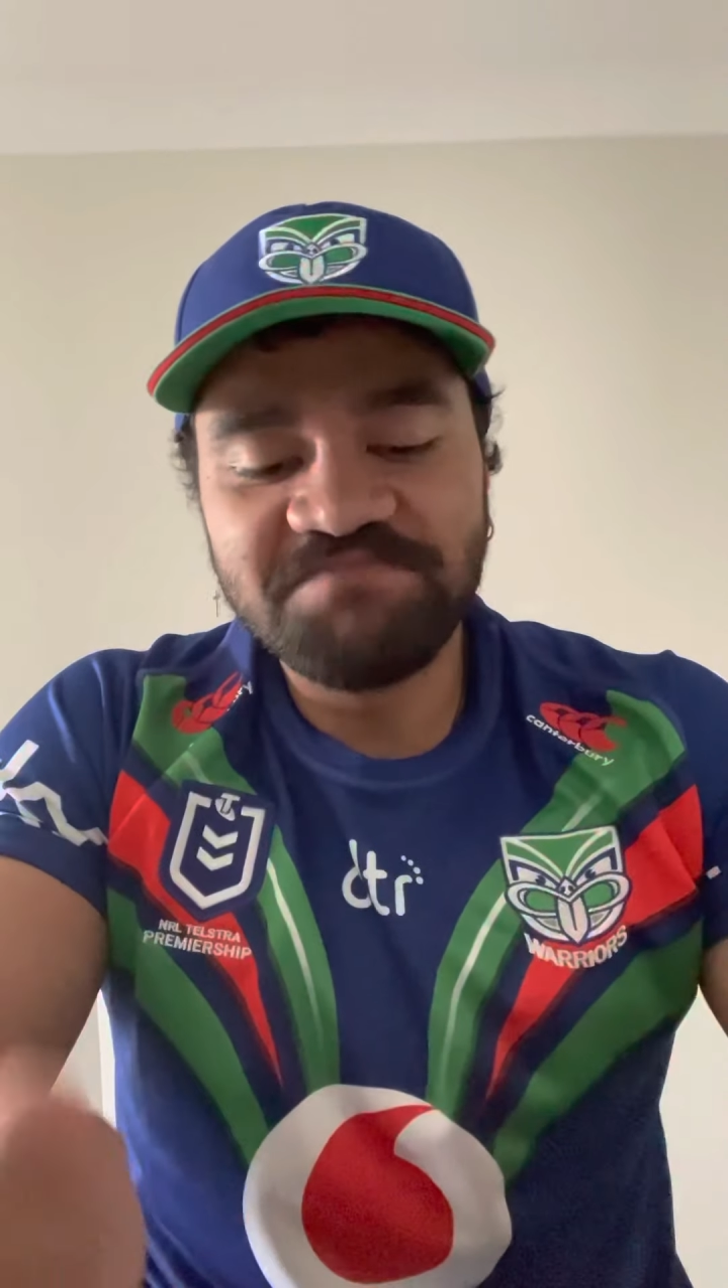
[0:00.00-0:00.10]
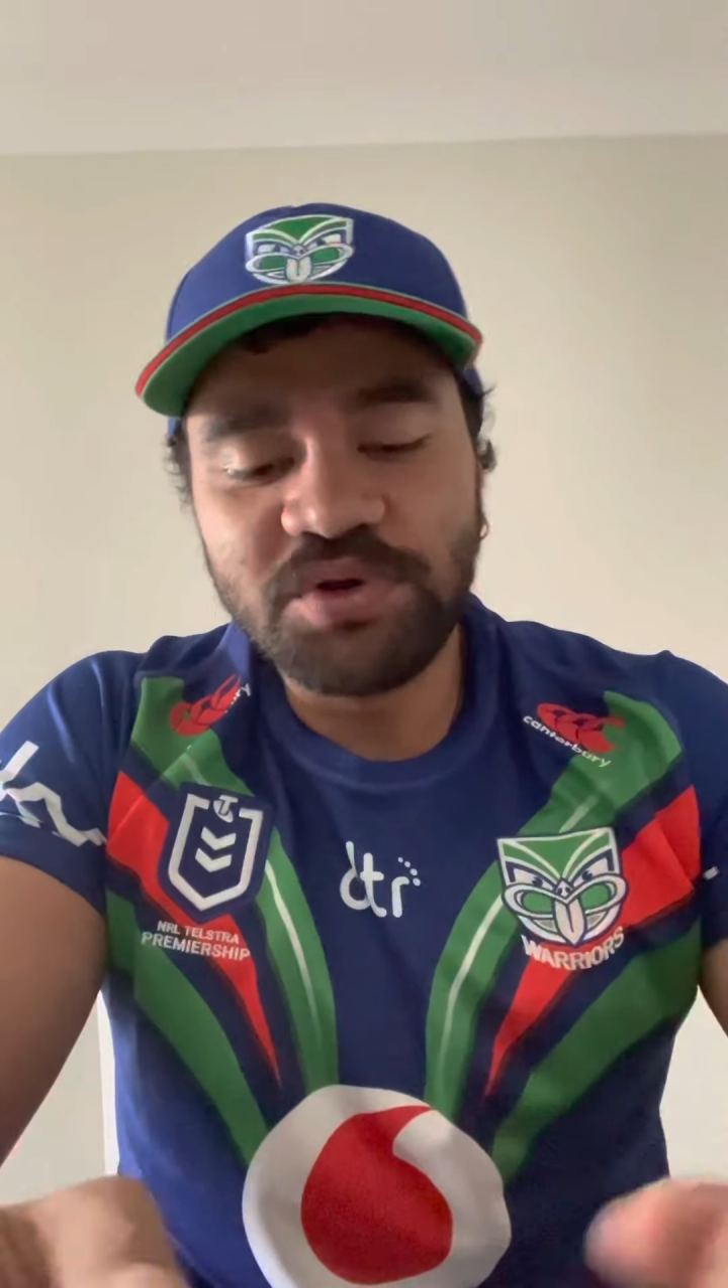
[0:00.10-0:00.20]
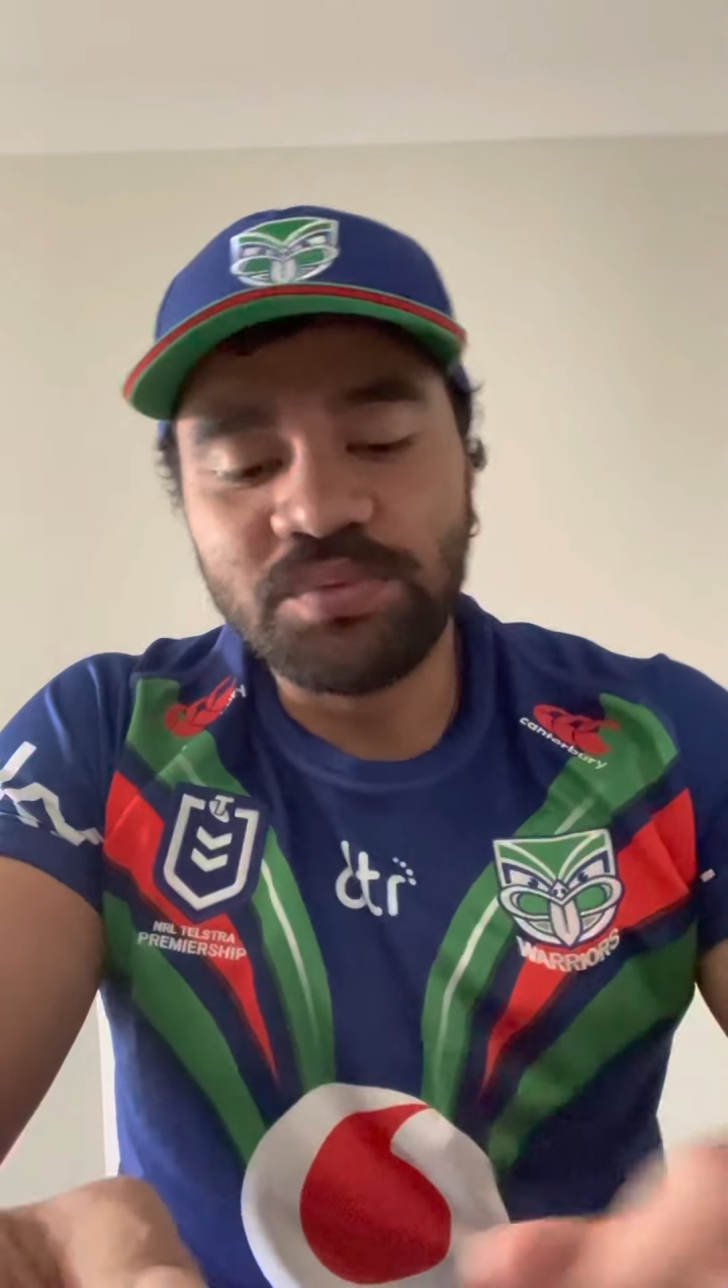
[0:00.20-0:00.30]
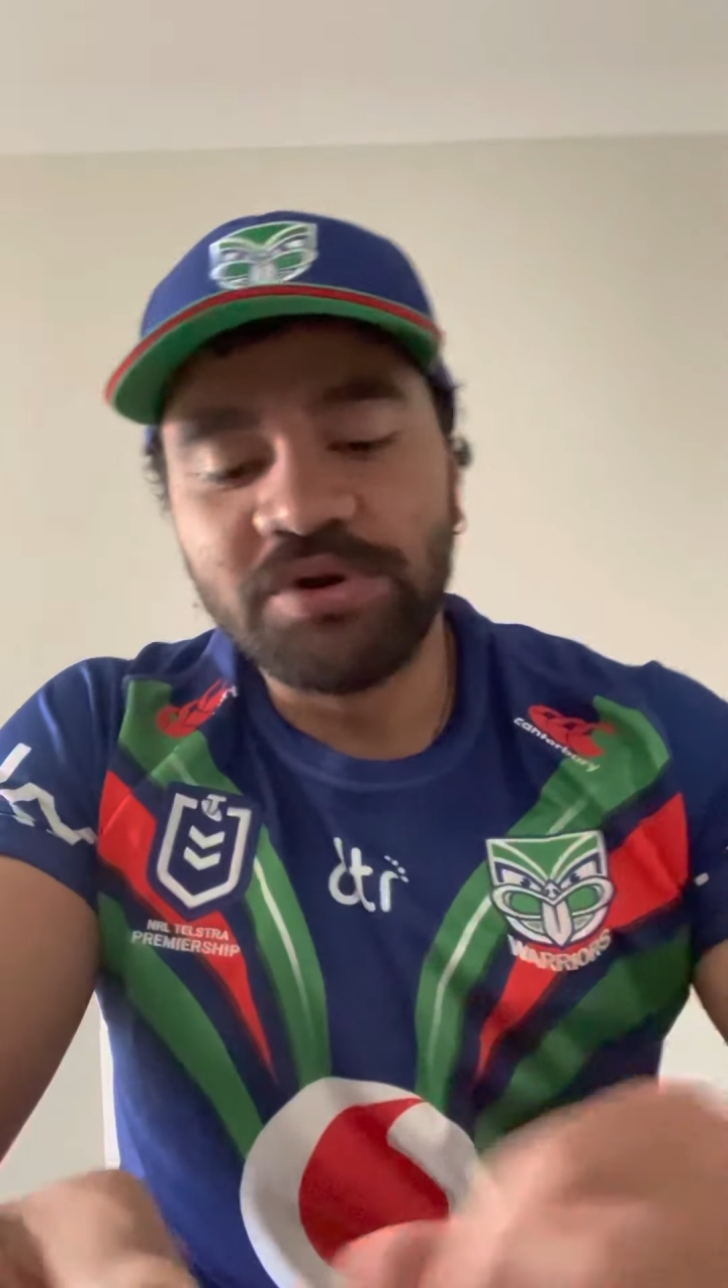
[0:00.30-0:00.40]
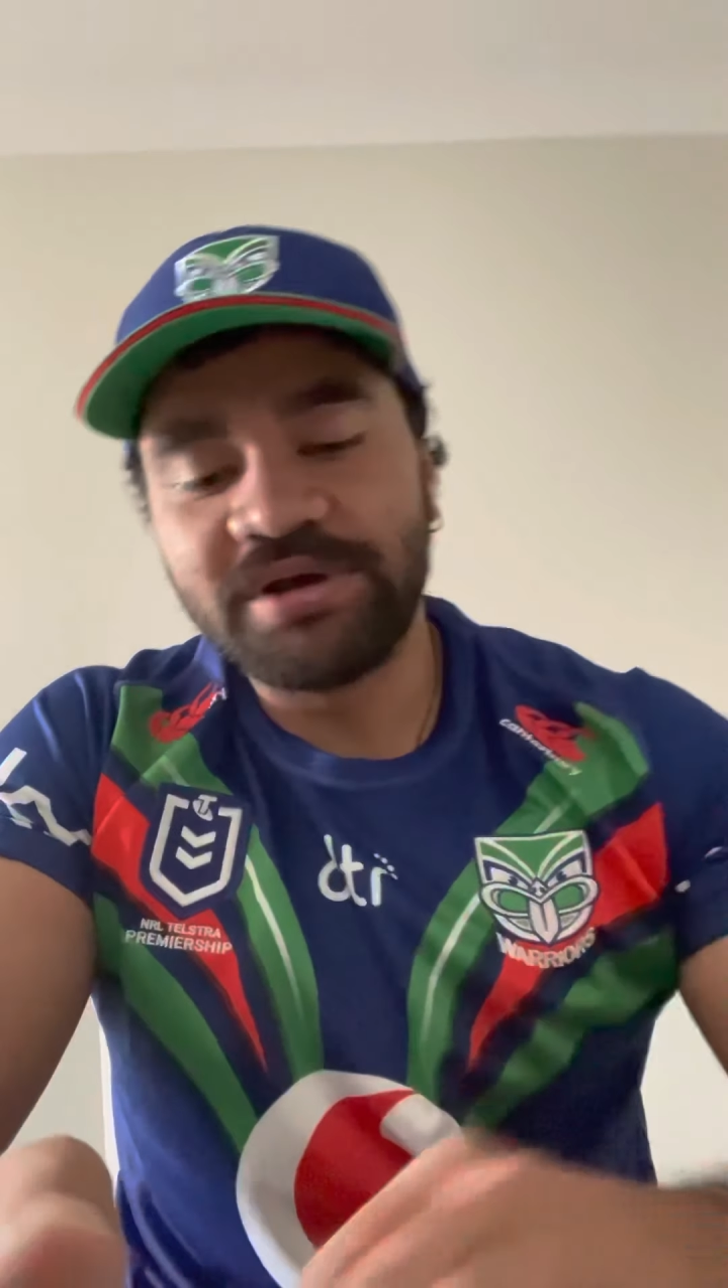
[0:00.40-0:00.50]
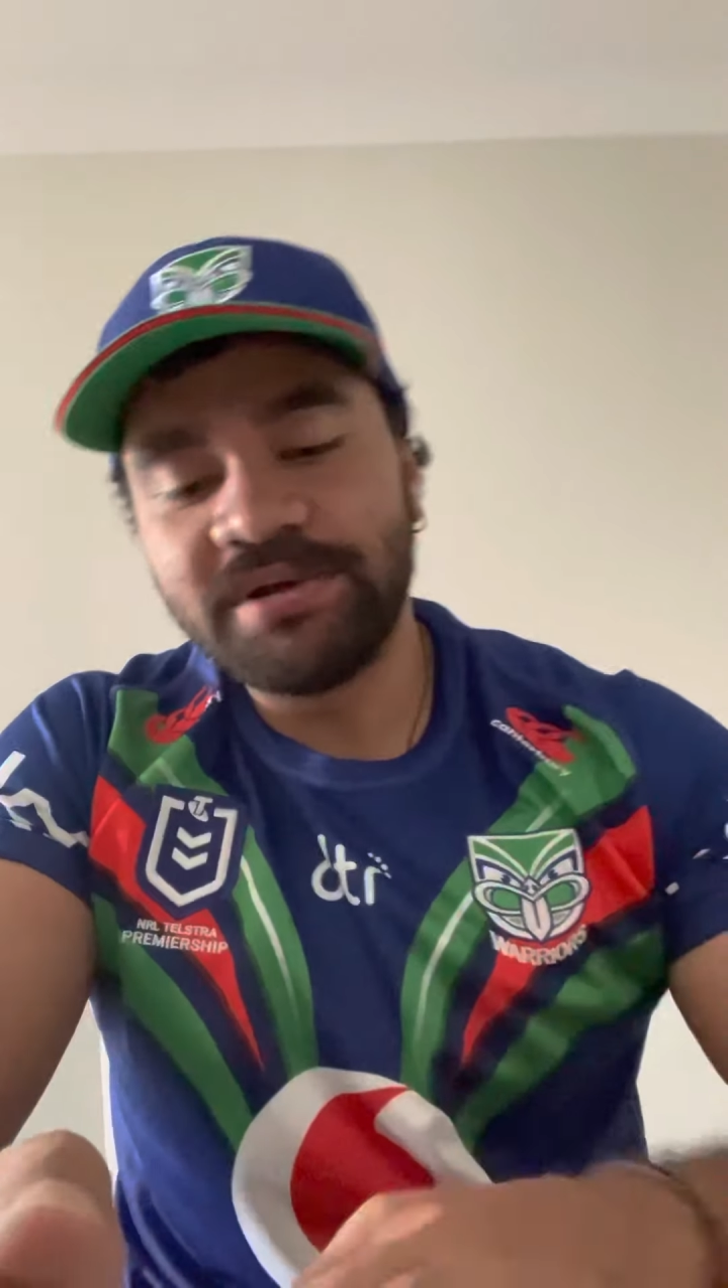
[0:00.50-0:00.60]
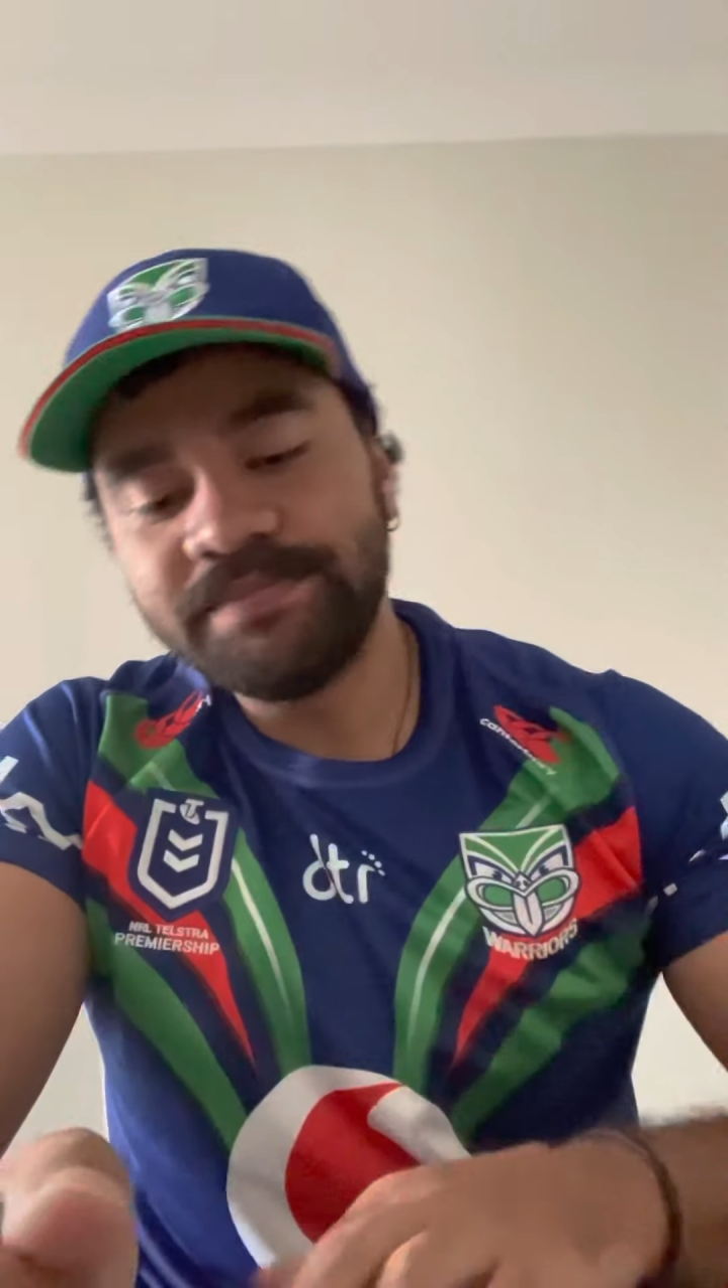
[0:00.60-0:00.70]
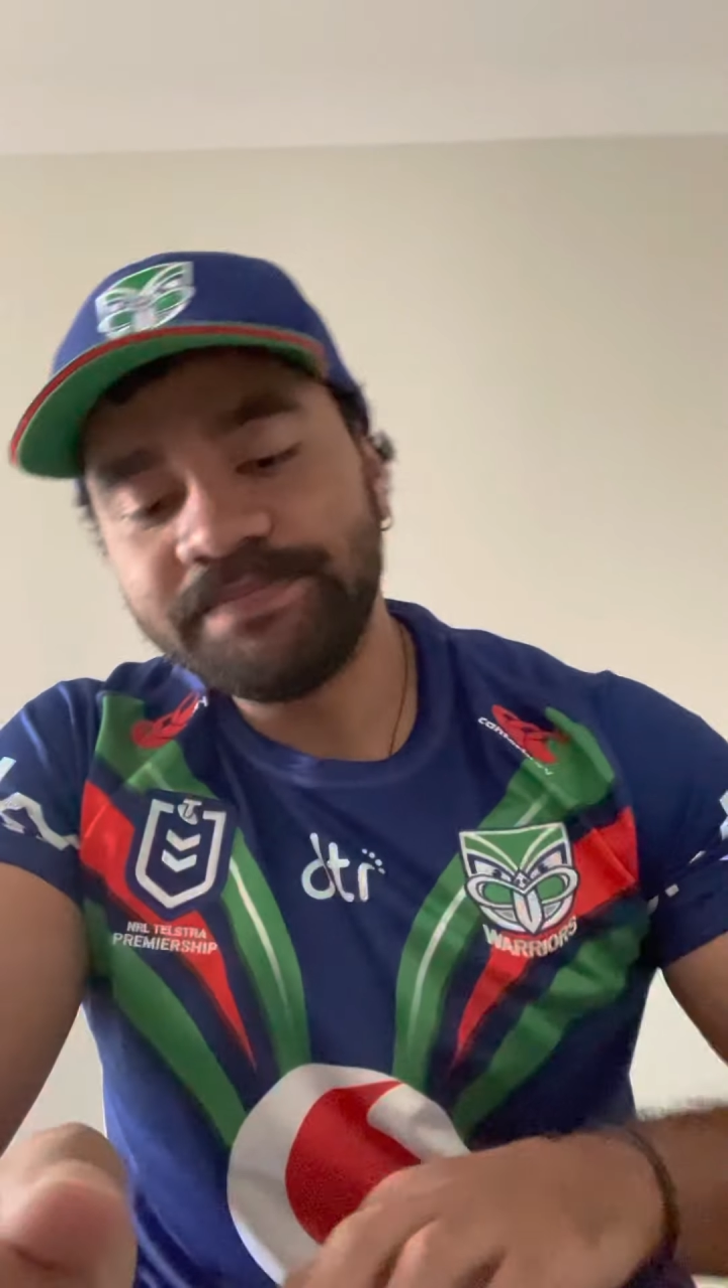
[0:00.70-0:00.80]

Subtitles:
good work.